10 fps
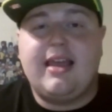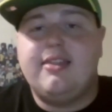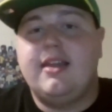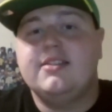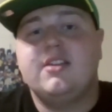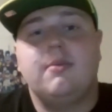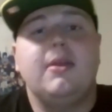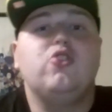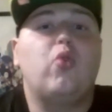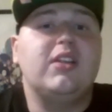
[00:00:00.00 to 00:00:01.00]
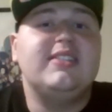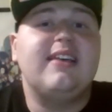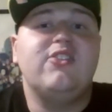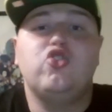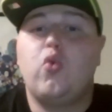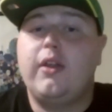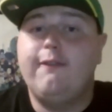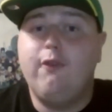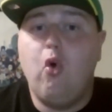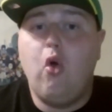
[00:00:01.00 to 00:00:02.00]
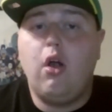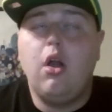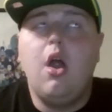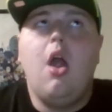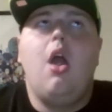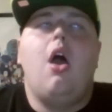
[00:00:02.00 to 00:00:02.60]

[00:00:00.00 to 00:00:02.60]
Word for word: I think it's going to be 27 24.